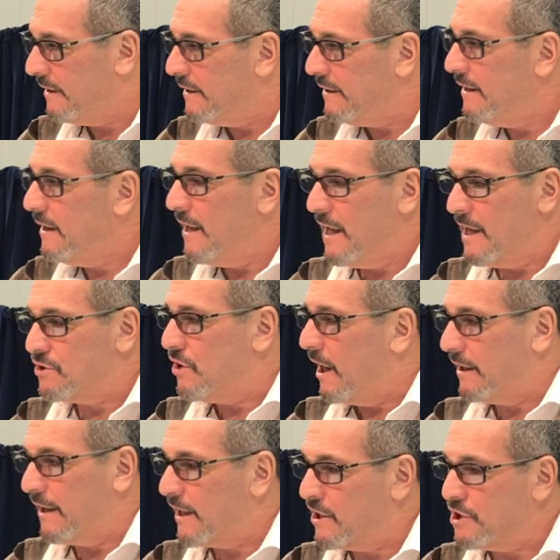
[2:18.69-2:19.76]
and it's
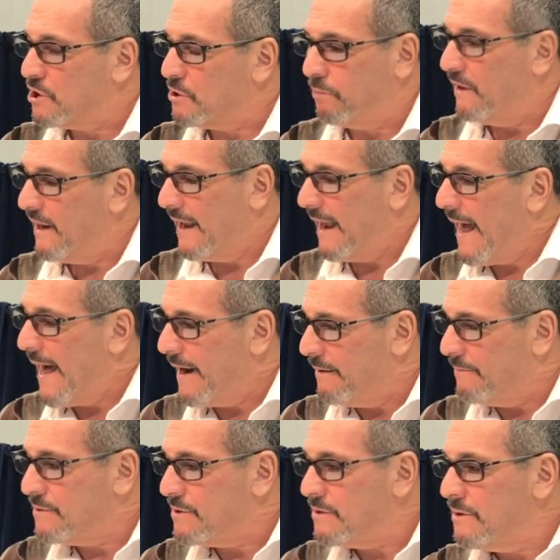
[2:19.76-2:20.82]
not like you're splitting
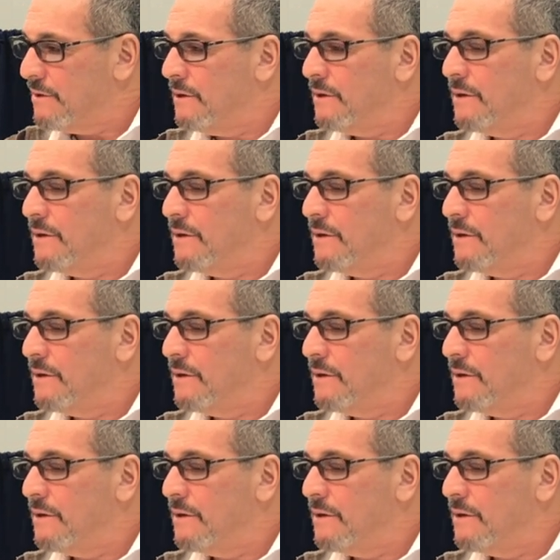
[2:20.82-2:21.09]
atoms,